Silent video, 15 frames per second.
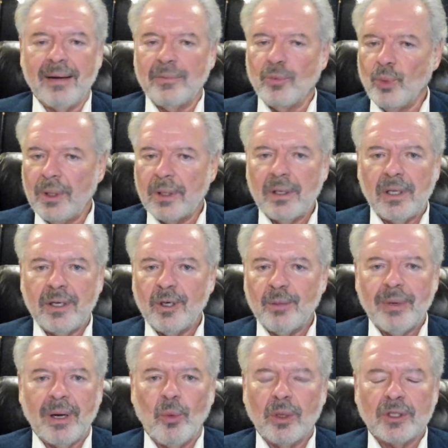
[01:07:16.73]
real clear
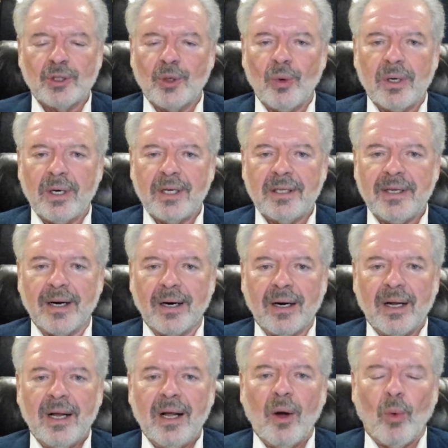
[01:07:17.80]
about what's going on there.
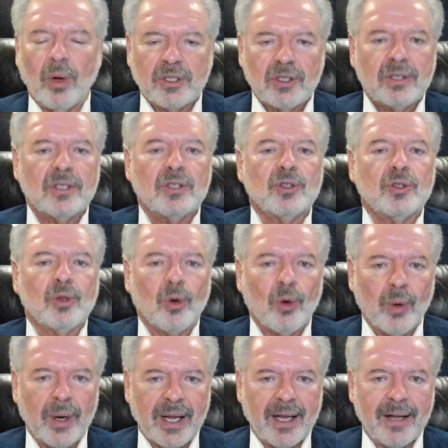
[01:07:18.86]
What's the
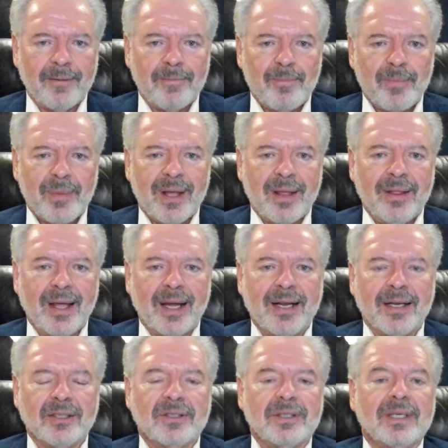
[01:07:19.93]
story that
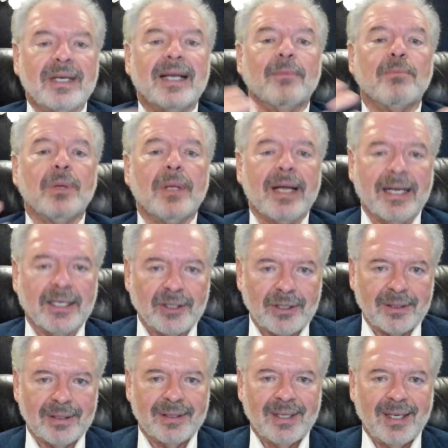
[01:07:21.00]
is in
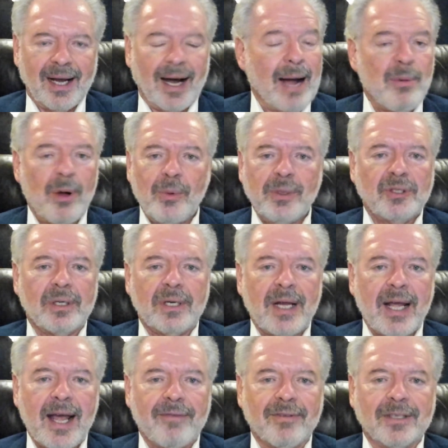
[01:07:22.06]
place? I'm always going to
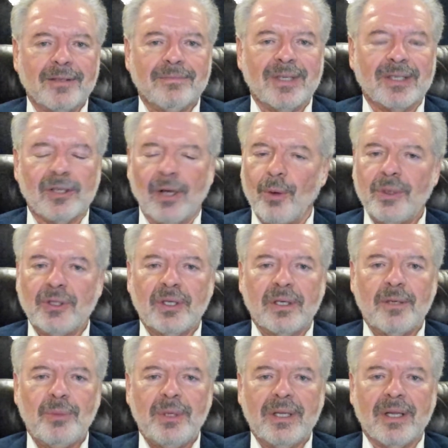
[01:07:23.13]
have it. It's always going
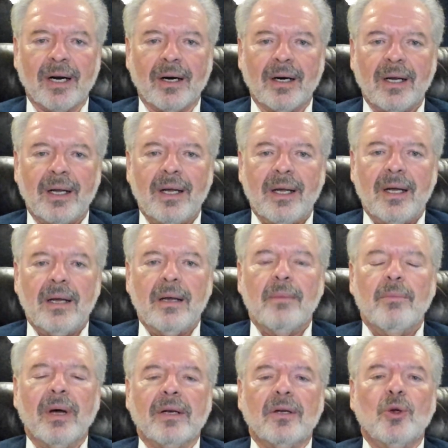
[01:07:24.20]
to be there.
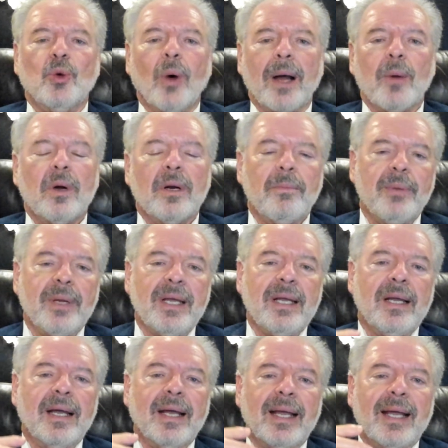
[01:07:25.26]
But do I want to be